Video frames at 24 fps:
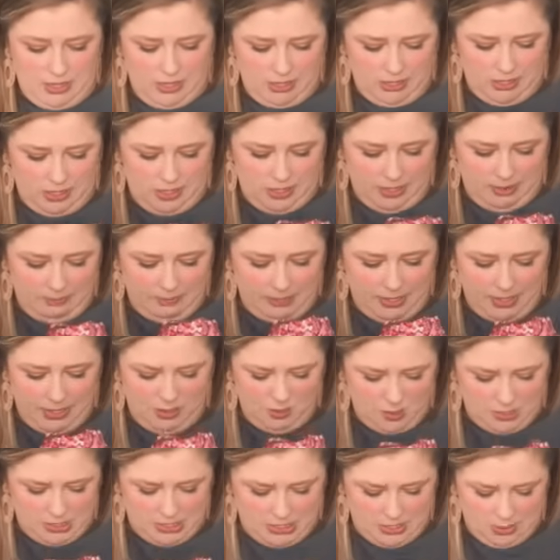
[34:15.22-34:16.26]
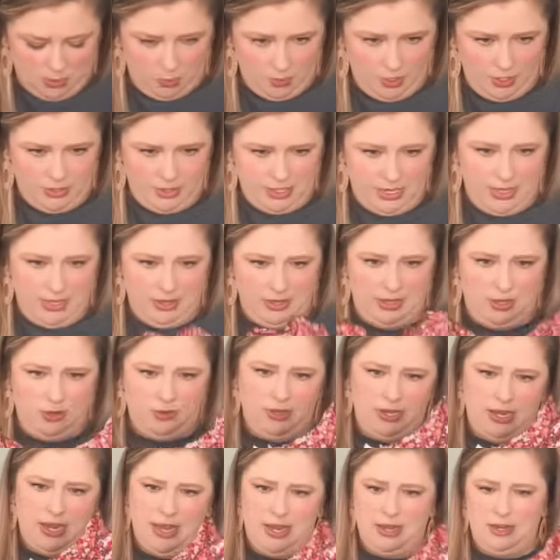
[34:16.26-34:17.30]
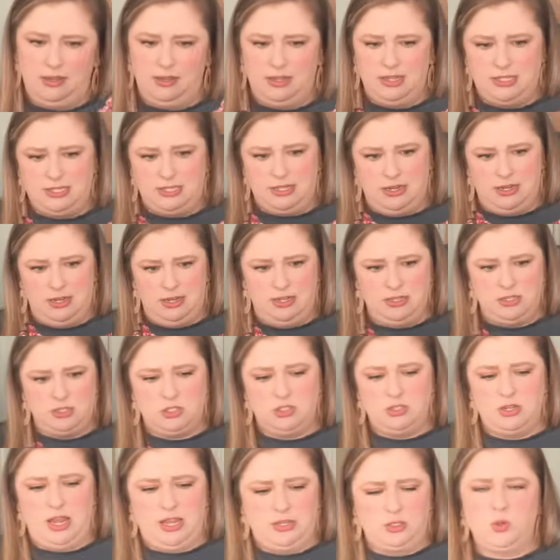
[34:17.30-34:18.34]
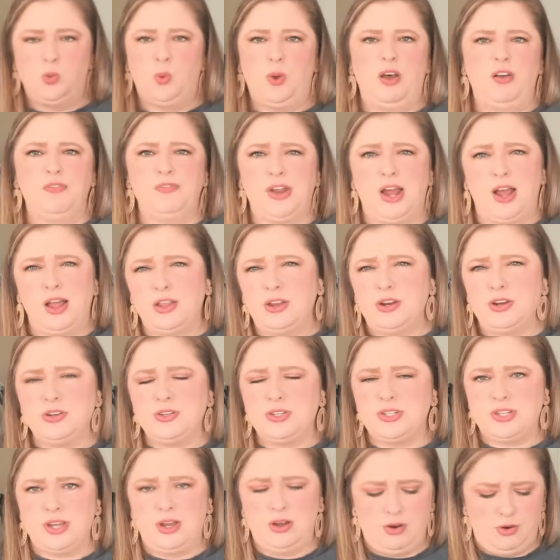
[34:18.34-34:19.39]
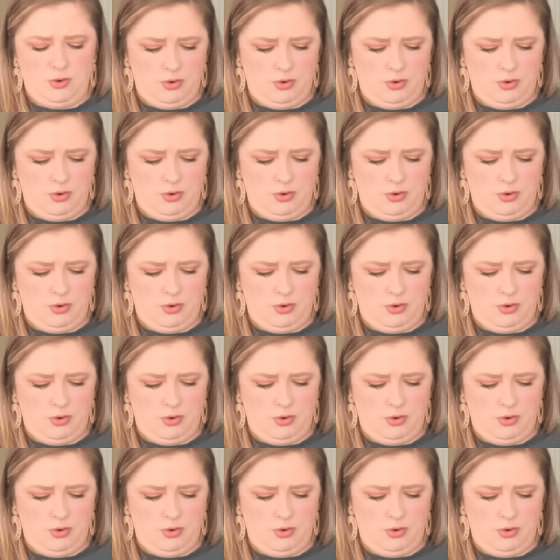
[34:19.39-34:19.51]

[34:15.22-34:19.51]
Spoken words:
and it was still worth it. They only had it listed as at $12, so